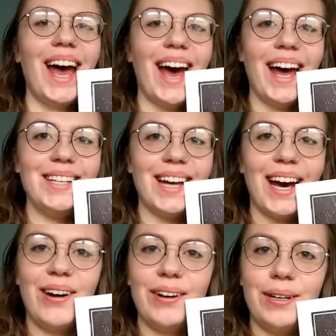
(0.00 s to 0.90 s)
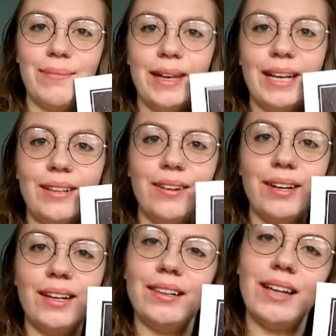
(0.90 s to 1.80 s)
and how I'm gonna make it
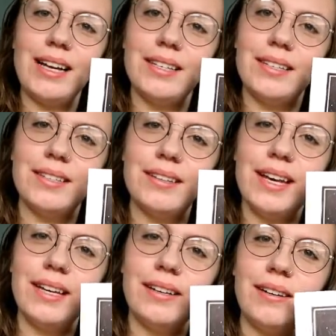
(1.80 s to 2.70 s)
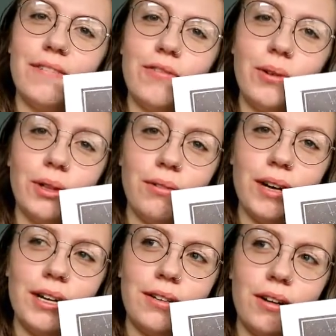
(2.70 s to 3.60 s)
look less like a 4th
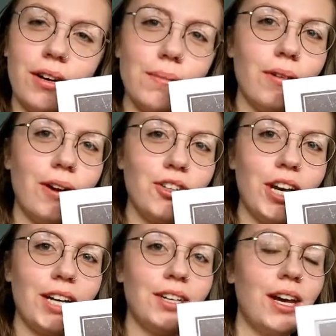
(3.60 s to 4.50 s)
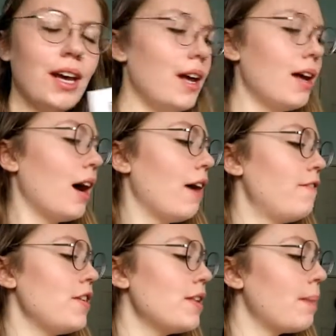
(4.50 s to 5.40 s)
grade art project. I
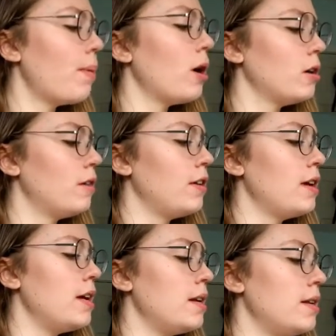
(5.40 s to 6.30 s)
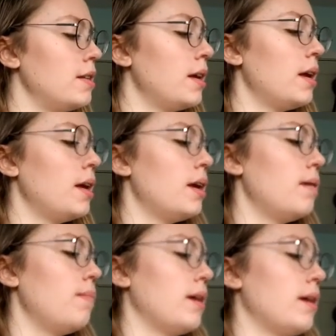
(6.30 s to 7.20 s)
feel like part of it is
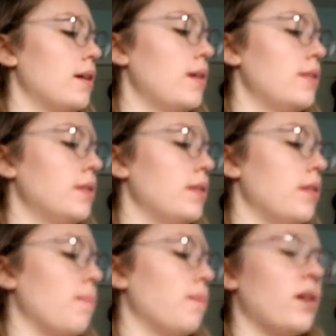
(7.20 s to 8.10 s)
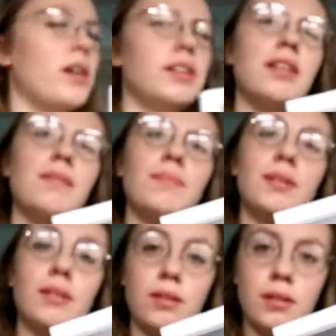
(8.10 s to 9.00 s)
because the
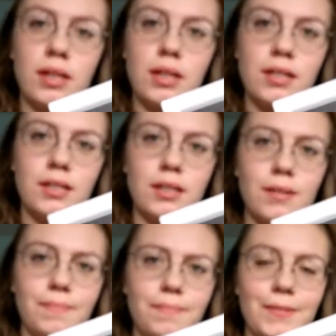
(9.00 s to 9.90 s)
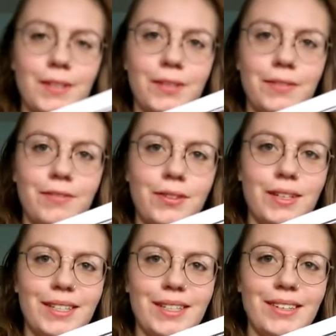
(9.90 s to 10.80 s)
blossoms on this,
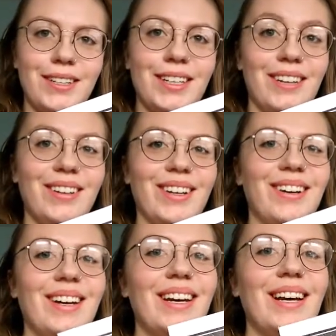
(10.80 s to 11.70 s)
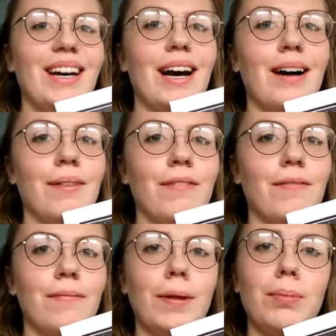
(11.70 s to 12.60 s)
focus, come on, there we go.
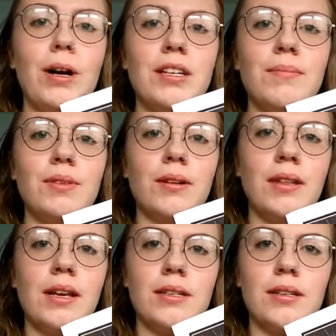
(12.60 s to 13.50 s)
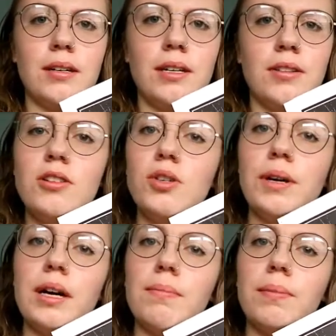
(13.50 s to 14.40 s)
The blossoms on this, it's not
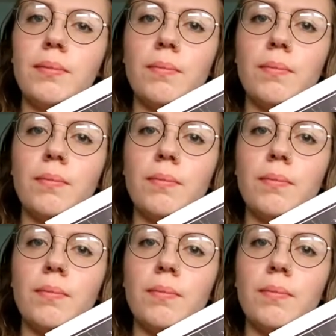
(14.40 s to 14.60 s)
showing up